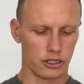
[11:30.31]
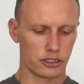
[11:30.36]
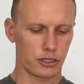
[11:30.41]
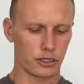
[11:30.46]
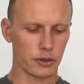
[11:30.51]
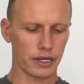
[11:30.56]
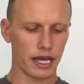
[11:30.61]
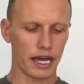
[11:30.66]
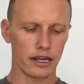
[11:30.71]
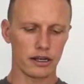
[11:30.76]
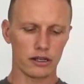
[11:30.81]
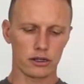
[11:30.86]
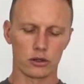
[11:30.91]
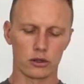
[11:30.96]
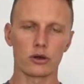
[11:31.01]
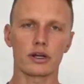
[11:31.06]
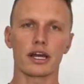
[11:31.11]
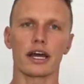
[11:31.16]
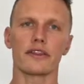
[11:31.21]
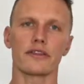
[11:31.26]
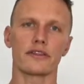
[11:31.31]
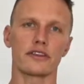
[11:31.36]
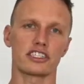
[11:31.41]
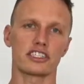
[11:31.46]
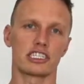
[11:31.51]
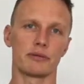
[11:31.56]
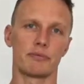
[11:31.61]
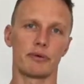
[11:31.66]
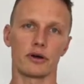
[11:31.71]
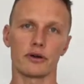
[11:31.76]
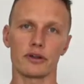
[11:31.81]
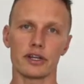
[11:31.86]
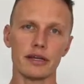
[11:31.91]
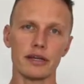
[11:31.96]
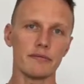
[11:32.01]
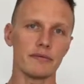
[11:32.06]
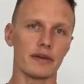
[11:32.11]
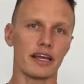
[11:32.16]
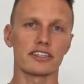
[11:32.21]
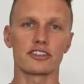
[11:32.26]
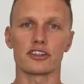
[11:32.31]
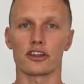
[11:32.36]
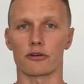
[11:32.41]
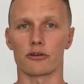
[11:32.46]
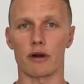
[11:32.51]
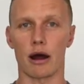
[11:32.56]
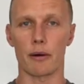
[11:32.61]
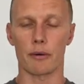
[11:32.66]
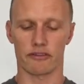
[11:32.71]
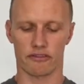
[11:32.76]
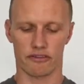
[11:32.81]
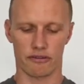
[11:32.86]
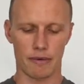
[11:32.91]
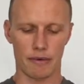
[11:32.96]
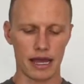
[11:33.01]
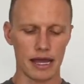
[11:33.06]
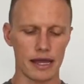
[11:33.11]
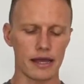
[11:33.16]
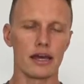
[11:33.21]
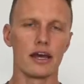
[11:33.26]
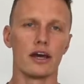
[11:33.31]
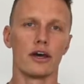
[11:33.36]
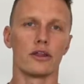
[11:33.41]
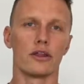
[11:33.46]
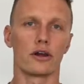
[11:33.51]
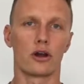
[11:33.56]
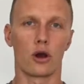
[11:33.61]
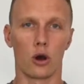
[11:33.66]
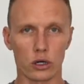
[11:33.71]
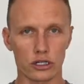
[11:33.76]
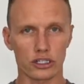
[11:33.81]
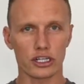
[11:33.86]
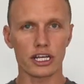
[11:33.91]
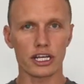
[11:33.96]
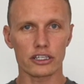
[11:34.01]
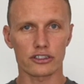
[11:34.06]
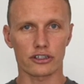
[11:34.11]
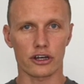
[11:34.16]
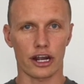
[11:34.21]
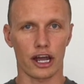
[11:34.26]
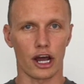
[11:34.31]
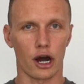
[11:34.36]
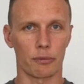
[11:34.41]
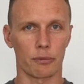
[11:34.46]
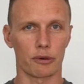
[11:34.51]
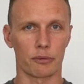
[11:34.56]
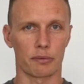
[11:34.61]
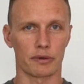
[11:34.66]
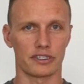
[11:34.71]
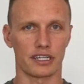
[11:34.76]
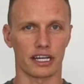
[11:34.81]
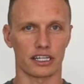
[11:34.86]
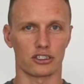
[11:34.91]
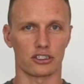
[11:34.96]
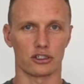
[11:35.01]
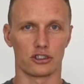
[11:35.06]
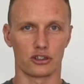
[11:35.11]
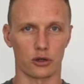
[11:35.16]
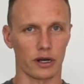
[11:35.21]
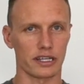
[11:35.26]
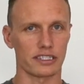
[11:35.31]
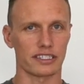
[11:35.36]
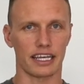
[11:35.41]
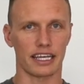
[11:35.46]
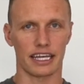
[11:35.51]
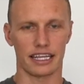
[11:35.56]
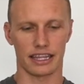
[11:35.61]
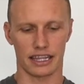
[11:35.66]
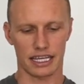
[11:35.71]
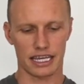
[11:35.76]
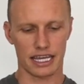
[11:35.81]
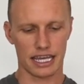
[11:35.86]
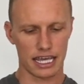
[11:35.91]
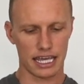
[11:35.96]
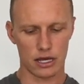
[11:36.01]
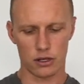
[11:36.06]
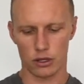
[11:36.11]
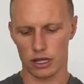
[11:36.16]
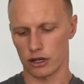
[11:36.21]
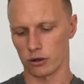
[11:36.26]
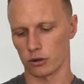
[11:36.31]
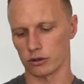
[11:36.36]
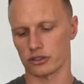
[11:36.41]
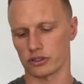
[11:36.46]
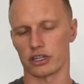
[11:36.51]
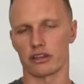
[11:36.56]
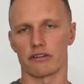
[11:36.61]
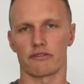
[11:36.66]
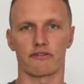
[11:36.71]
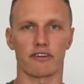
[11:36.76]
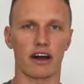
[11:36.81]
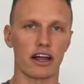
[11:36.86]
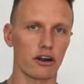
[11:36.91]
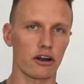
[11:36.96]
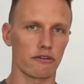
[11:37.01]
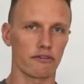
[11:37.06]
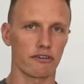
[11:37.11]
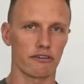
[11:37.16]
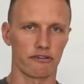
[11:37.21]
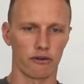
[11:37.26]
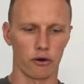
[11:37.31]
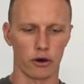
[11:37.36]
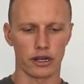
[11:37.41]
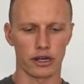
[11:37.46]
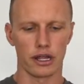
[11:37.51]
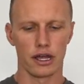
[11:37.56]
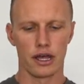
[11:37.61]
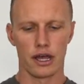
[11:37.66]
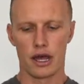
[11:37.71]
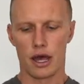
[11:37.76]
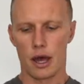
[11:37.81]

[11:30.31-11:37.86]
So again, look at the stability. Is it the right one for me? The cushioning is going to help you protect your joints in the heel and also in the front of the foot.